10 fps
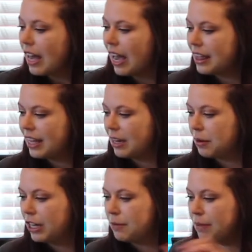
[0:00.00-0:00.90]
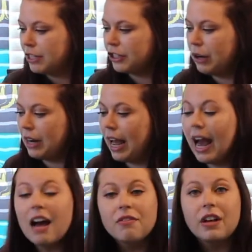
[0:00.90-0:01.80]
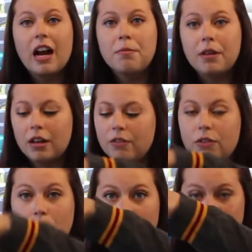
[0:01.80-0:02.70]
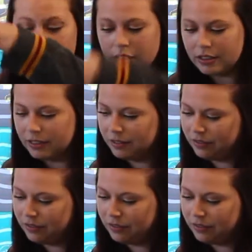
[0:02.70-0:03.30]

And then I'm going to measure out a 1/2 cup of oil.